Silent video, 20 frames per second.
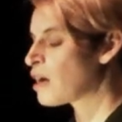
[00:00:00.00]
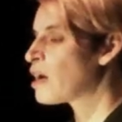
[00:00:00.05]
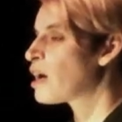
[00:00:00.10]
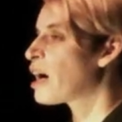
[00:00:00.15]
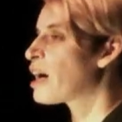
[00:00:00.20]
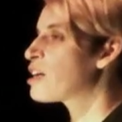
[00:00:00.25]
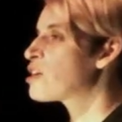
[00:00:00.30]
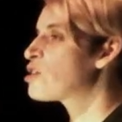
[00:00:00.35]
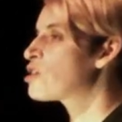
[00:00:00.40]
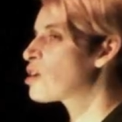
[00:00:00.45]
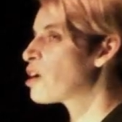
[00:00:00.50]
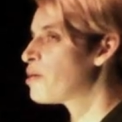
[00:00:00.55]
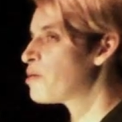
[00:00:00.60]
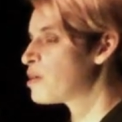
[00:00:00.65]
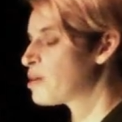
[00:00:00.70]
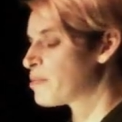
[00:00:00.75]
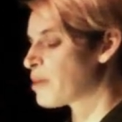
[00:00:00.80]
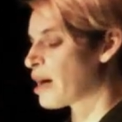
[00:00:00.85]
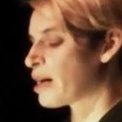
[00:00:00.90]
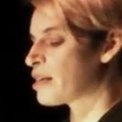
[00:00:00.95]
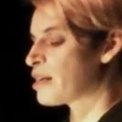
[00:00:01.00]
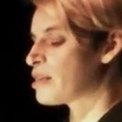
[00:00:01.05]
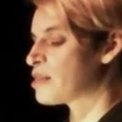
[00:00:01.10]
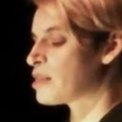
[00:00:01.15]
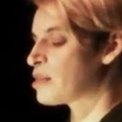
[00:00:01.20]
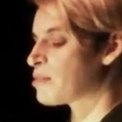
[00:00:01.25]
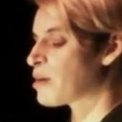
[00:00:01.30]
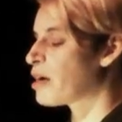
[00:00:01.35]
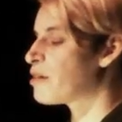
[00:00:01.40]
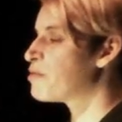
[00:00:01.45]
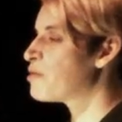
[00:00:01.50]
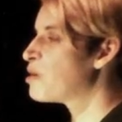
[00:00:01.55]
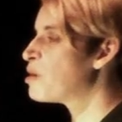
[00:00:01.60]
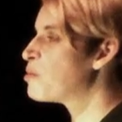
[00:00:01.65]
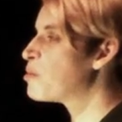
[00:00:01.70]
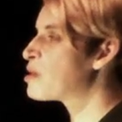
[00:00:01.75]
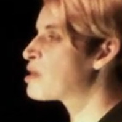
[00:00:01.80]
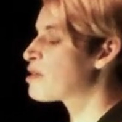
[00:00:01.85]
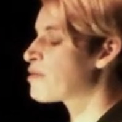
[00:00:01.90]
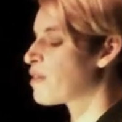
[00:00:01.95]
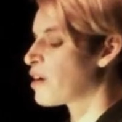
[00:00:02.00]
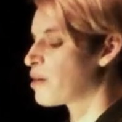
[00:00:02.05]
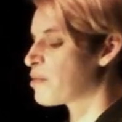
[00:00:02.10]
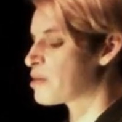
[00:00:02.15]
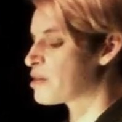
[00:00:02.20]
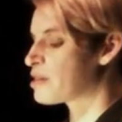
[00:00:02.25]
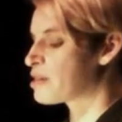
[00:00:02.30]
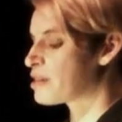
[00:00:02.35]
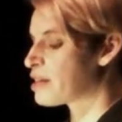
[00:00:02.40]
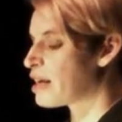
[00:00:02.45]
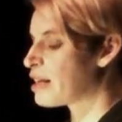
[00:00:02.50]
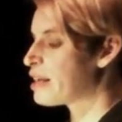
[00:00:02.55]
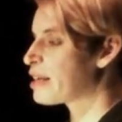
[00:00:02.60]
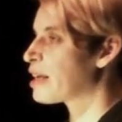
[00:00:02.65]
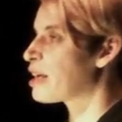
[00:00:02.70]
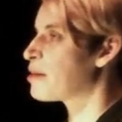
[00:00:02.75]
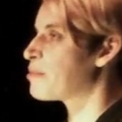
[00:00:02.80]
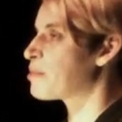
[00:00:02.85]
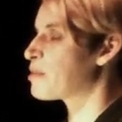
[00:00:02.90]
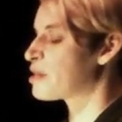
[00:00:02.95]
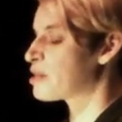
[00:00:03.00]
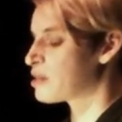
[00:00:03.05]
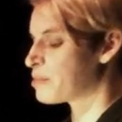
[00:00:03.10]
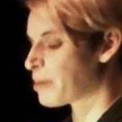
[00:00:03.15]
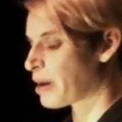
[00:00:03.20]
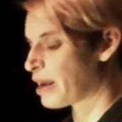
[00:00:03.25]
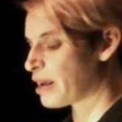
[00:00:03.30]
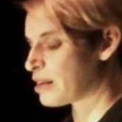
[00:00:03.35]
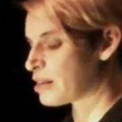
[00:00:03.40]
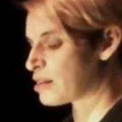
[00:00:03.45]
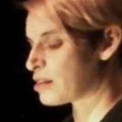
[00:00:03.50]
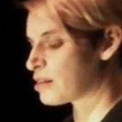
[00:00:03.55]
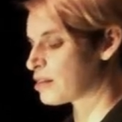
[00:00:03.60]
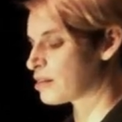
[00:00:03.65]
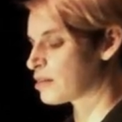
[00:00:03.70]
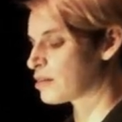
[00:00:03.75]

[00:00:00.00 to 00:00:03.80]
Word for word: I showed a man into my room as if I was selling him the space.